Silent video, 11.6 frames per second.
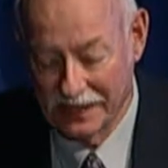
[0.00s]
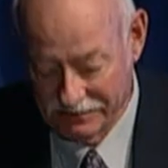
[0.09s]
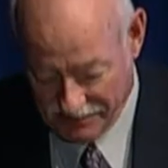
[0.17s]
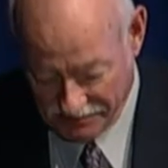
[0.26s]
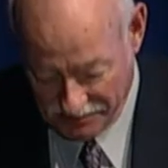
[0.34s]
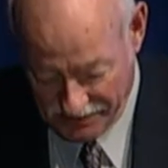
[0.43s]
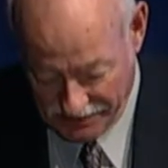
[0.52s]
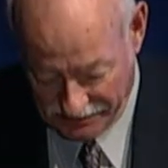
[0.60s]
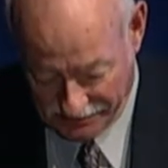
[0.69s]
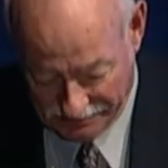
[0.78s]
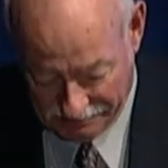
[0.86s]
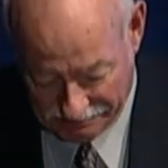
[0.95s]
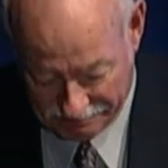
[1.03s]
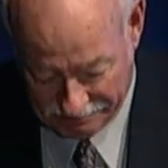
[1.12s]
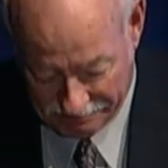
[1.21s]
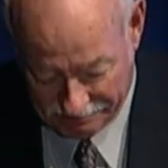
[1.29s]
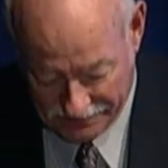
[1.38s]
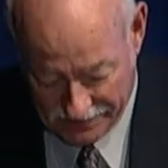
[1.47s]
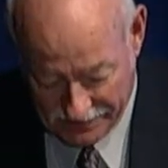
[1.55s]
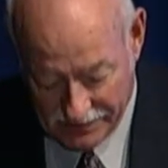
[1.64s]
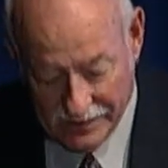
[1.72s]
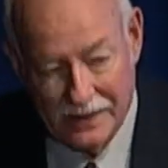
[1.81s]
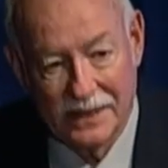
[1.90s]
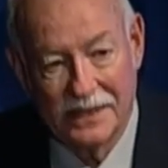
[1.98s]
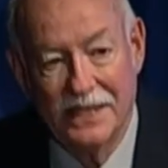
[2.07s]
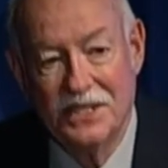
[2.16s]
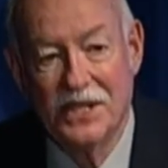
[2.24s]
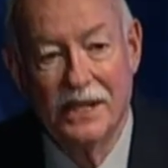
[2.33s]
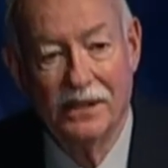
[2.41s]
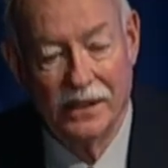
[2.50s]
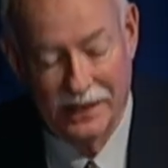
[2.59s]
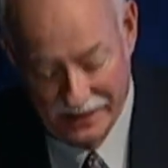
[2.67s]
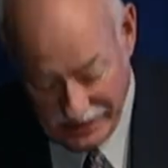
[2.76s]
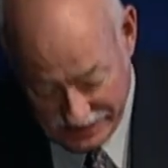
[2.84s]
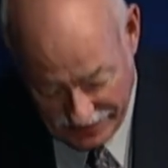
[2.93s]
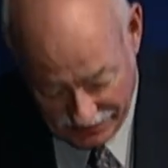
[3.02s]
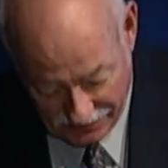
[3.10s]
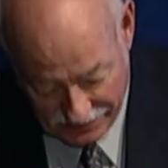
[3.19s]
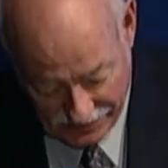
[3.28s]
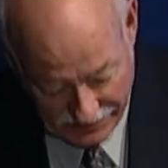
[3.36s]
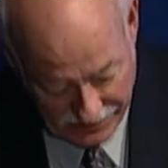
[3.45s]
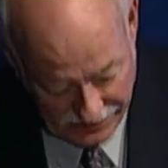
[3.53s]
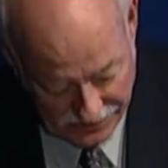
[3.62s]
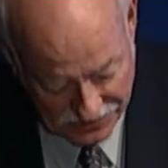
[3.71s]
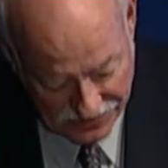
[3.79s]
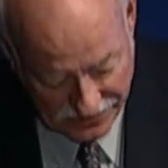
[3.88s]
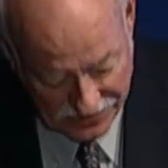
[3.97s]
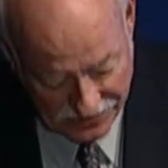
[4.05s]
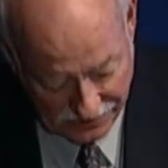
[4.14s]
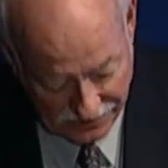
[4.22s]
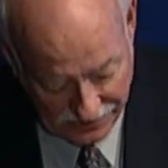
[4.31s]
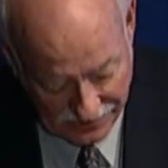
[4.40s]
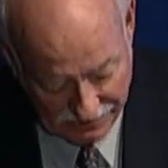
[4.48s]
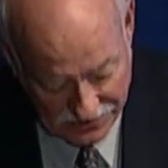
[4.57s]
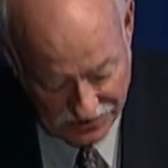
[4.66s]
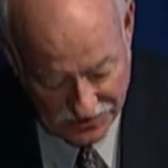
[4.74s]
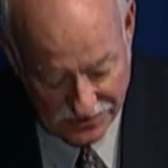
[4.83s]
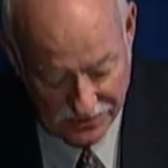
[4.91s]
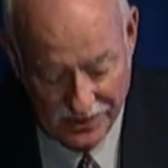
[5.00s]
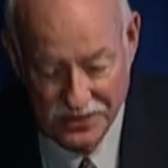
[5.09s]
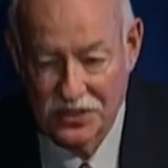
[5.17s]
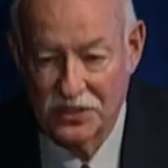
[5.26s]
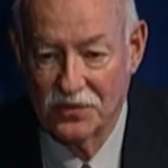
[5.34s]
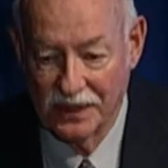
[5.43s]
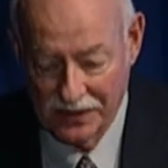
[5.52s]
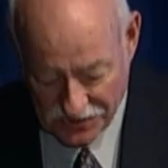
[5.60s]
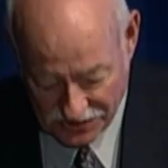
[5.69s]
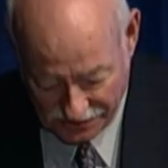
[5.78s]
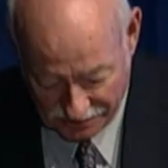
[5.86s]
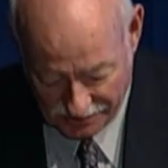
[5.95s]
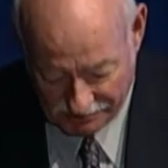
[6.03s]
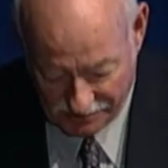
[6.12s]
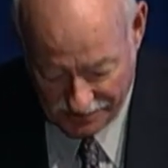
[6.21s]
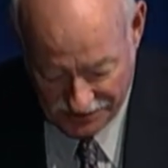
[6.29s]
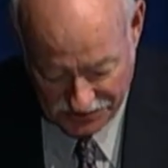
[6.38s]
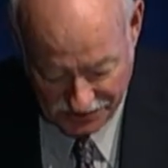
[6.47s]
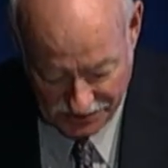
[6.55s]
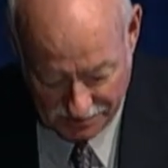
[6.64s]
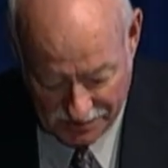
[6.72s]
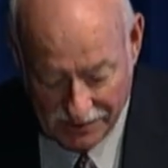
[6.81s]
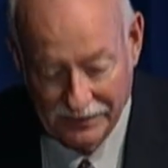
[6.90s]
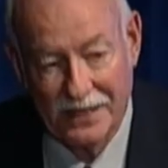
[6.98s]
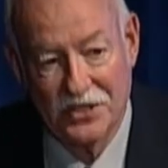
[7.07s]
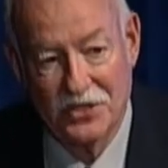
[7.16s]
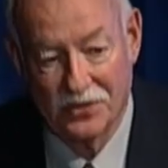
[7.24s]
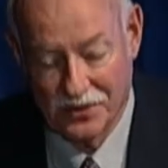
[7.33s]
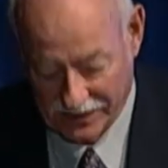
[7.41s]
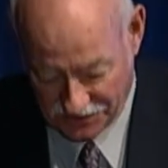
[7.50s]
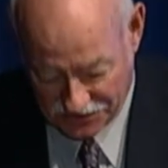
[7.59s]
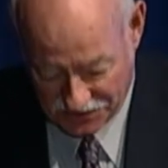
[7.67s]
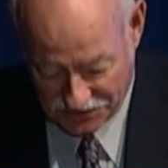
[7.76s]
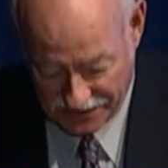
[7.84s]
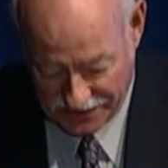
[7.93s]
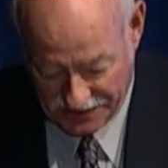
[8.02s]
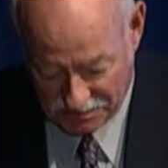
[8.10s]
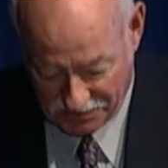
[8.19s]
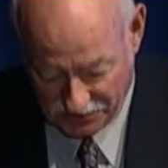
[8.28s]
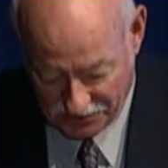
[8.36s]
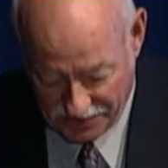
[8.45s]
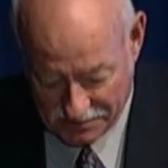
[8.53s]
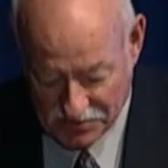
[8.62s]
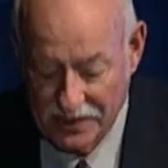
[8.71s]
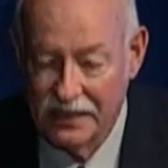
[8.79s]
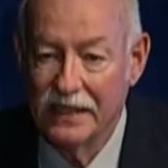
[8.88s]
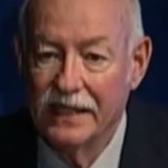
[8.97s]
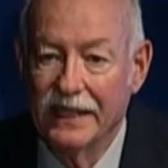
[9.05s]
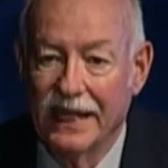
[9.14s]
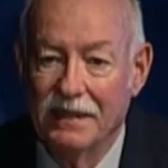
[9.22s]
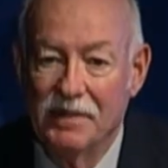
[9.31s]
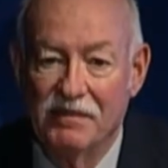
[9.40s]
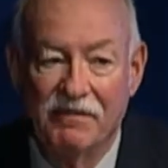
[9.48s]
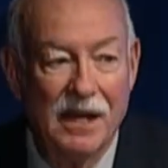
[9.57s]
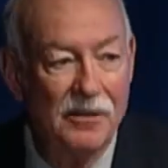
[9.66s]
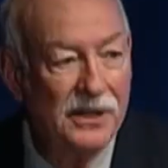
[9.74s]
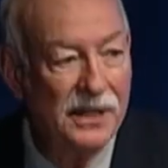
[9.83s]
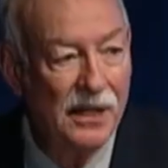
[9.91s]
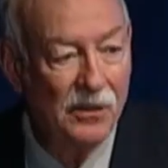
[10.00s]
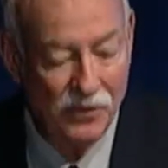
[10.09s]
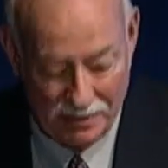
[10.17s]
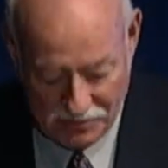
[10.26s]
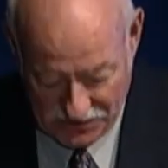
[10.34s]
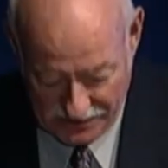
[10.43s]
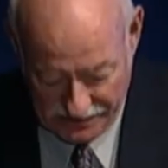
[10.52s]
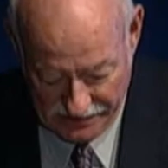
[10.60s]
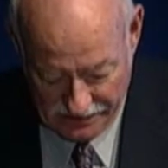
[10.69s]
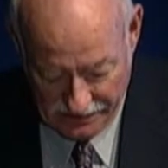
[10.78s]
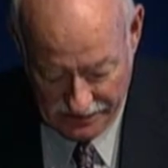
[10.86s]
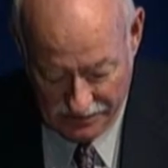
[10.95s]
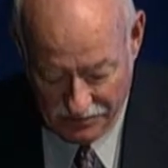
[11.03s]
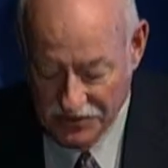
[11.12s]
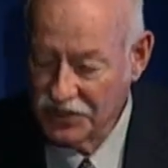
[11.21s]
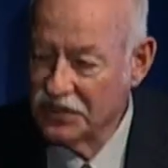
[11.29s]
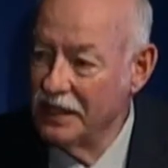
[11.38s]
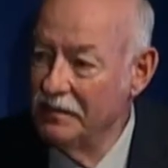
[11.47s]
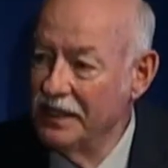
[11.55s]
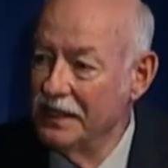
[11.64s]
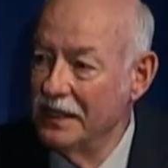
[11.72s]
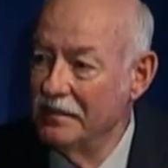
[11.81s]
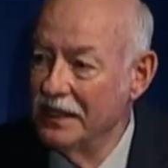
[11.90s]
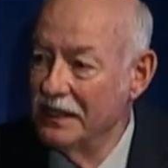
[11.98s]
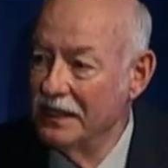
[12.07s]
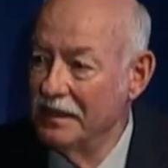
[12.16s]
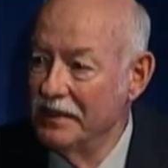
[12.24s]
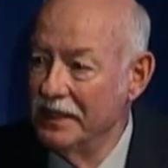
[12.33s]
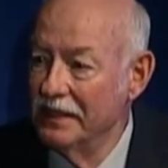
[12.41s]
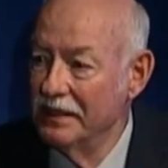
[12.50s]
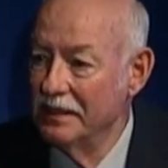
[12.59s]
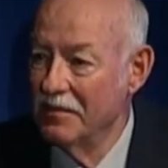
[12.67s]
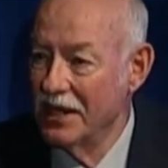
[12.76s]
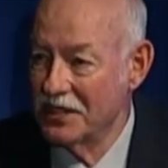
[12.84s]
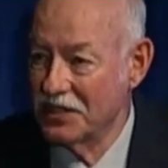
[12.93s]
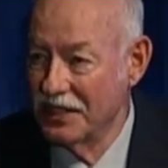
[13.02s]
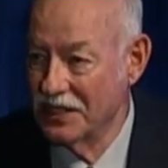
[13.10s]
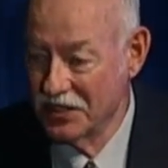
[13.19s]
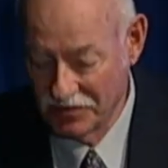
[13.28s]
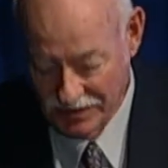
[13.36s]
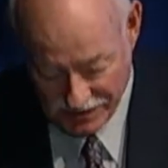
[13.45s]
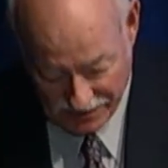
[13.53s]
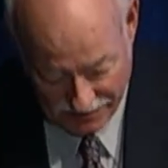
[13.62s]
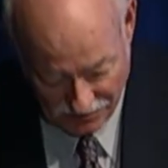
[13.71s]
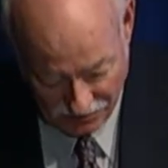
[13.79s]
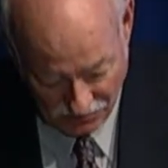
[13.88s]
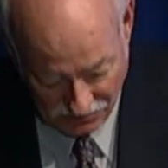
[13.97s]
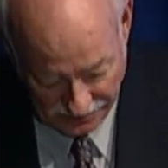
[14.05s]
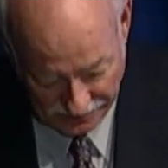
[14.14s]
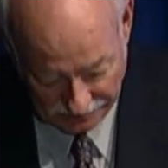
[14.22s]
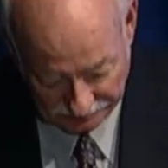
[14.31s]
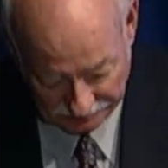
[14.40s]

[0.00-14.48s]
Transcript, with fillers: of every month. A, detail, a detailed uh, uh, schedule of this series, as well as other information about the Historical Society's programs, can be found on our website, which is www.nebraskahistory.org.